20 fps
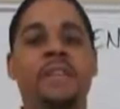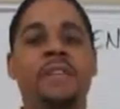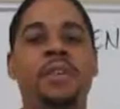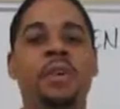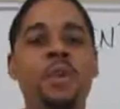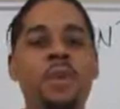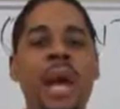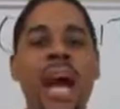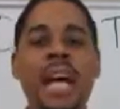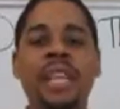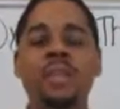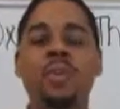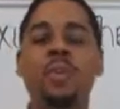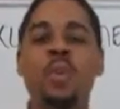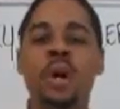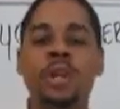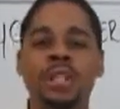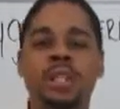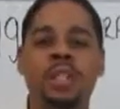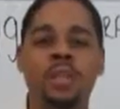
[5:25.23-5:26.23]
You got to
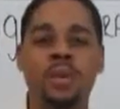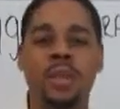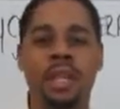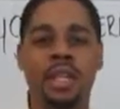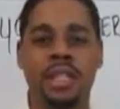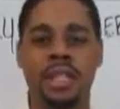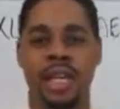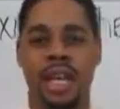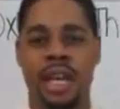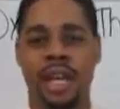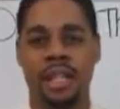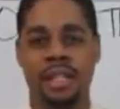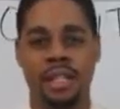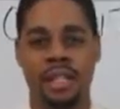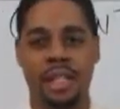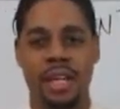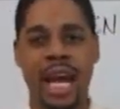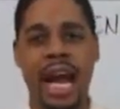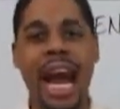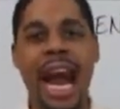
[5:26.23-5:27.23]
want to do these
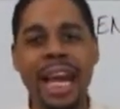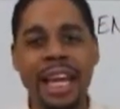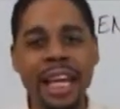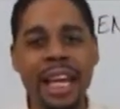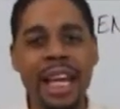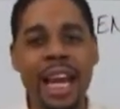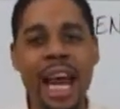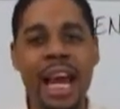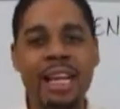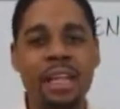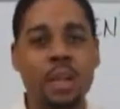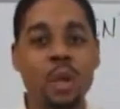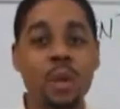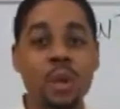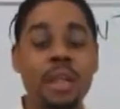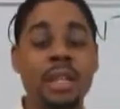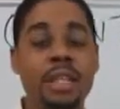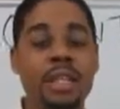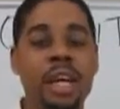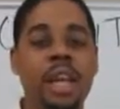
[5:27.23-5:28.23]
things. I cannot do
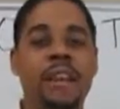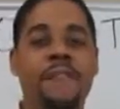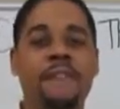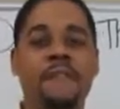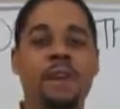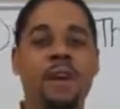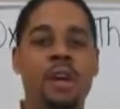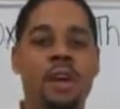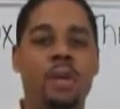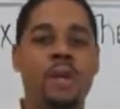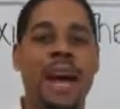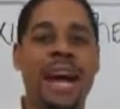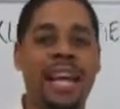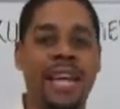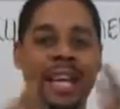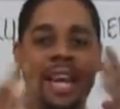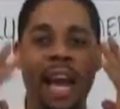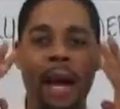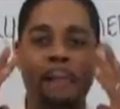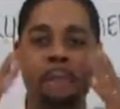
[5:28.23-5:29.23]
these things for you. I
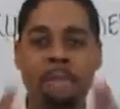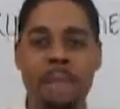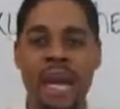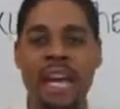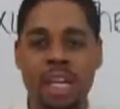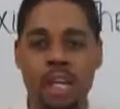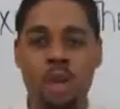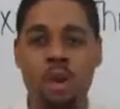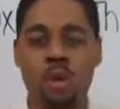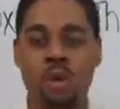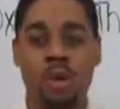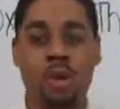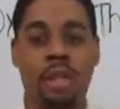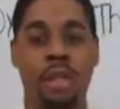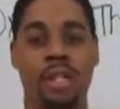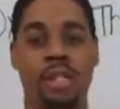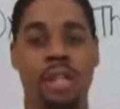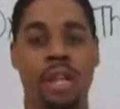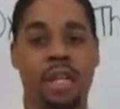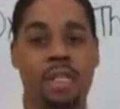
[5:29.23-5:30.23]
cannot make you do
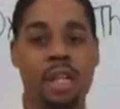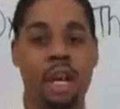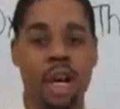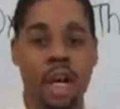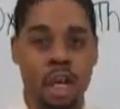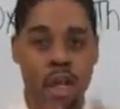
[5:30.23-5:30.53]
these things.